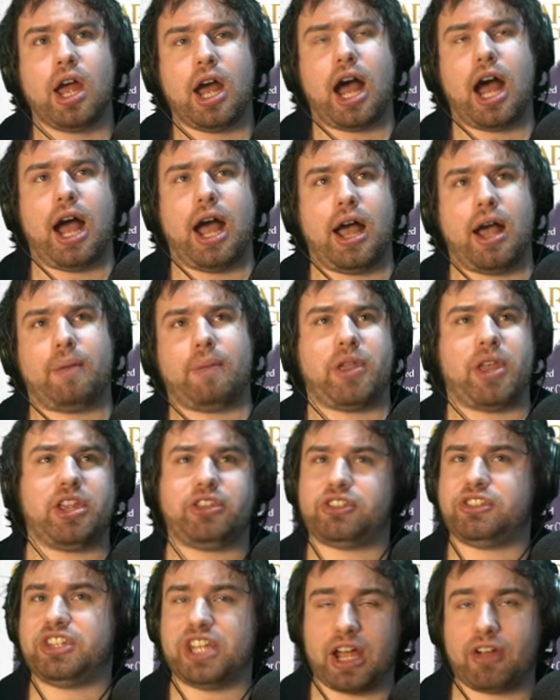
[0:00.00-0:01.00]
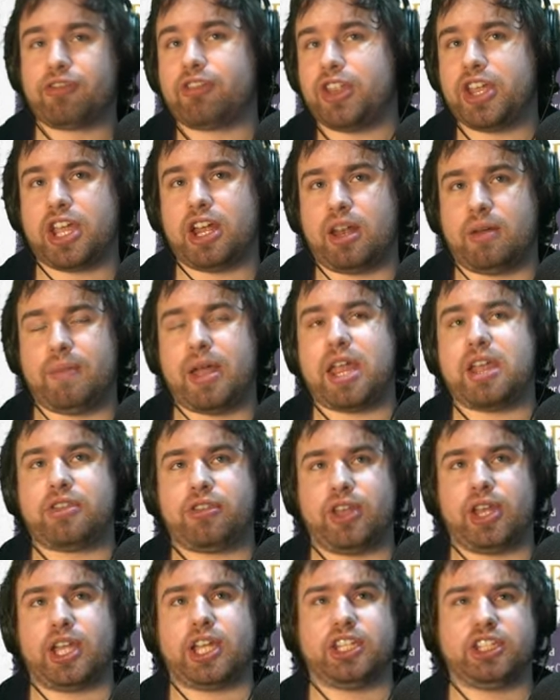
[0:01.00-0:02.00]
Um, it's definitely going to make
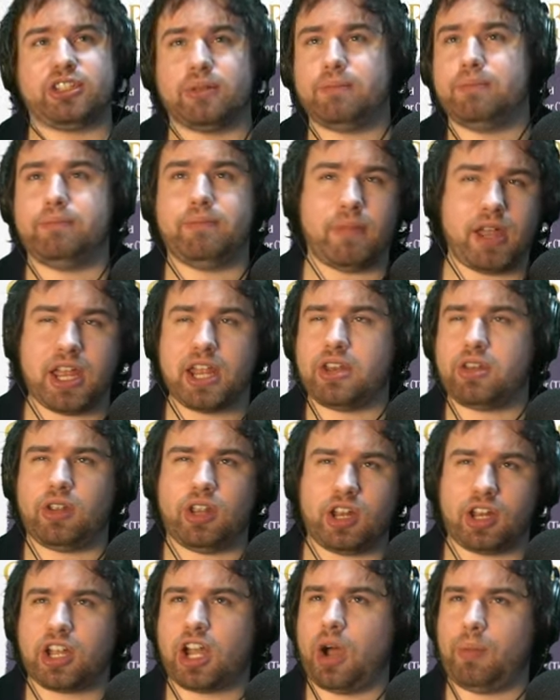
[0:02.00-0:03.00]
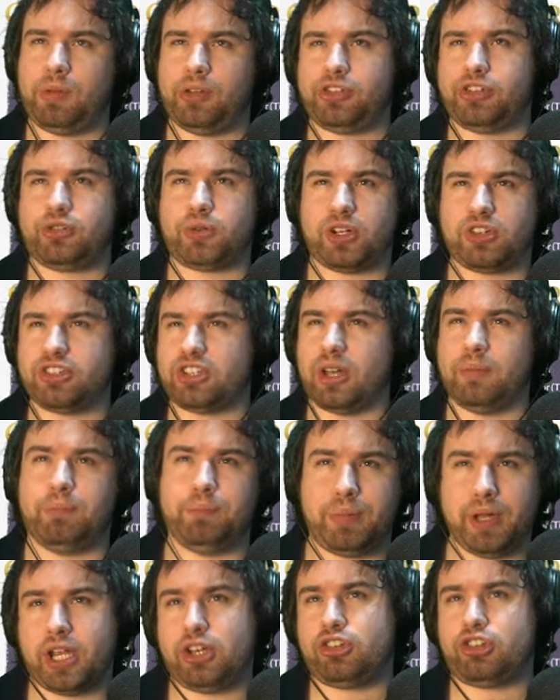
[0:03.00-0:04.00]
things, in, in a couple of situations, a
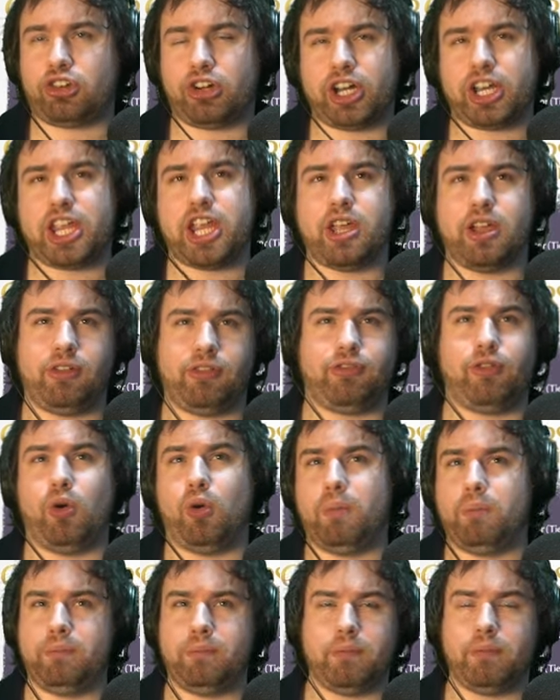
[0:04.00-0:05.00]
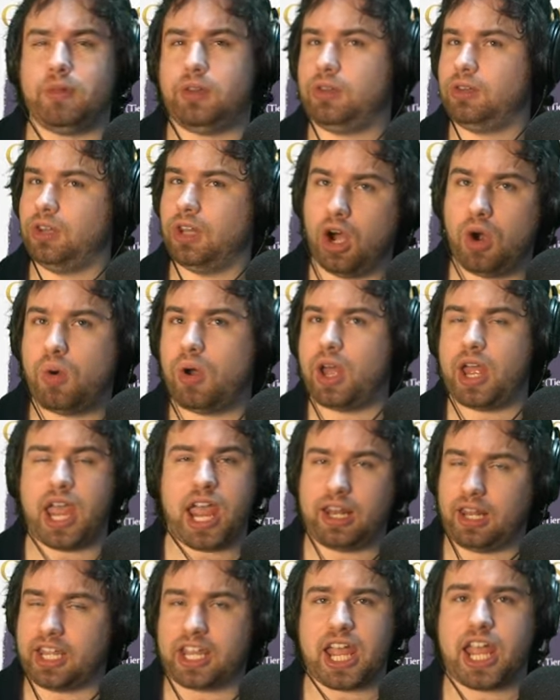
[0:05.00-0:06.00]
bit trickier for lower,
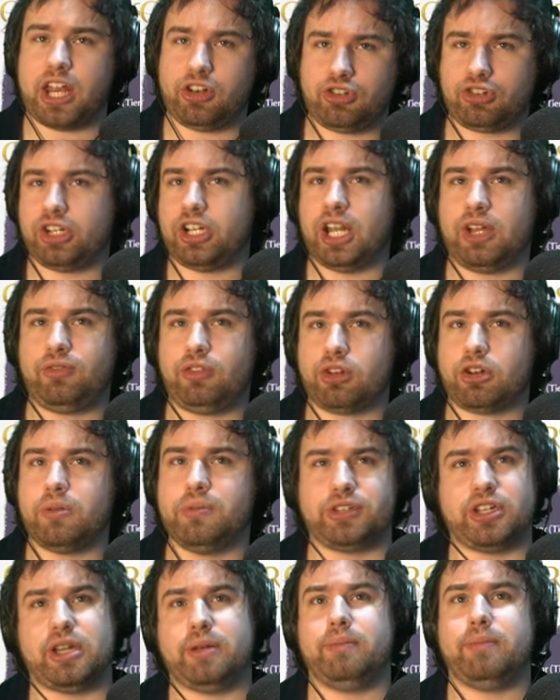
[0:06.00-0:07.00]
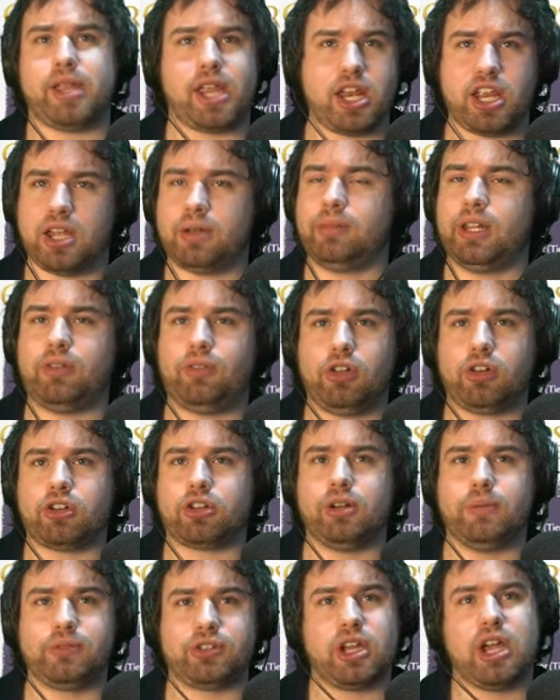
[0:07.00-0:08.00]
and like entry-level groups and medium-level
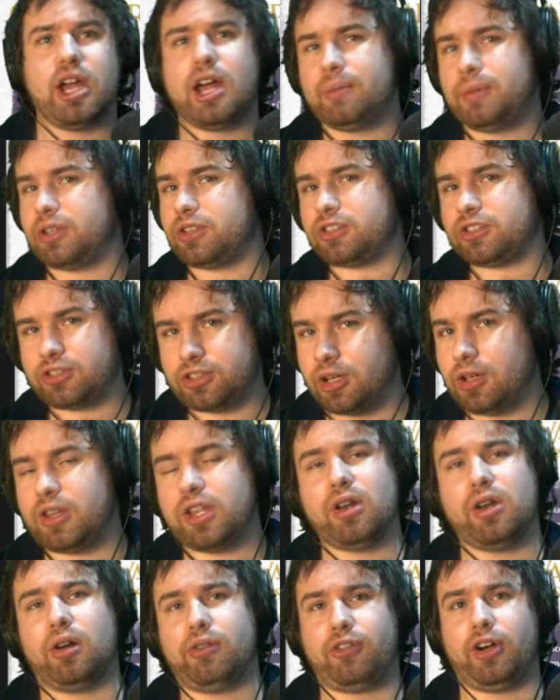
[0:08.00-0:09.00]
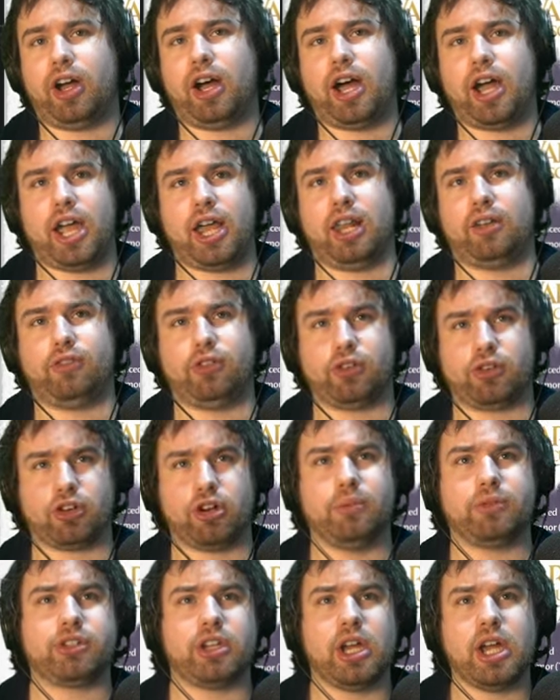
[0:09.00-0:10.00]
groups, but certainly not for higher-level
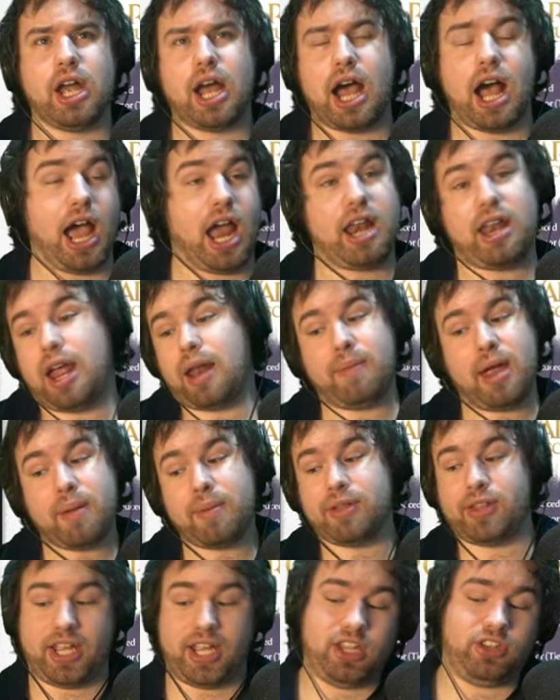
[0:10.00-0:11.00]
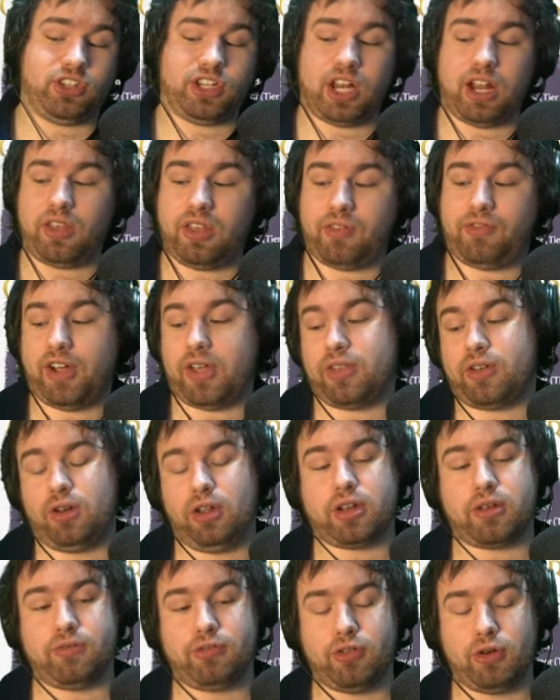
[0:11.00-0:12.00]
groups. Uh, and, and maybe that is kind of the effect they're
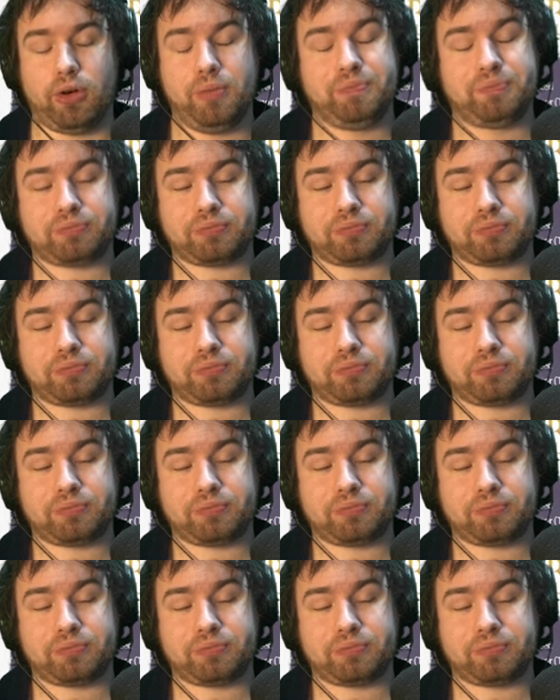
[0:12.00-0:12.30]
looking for.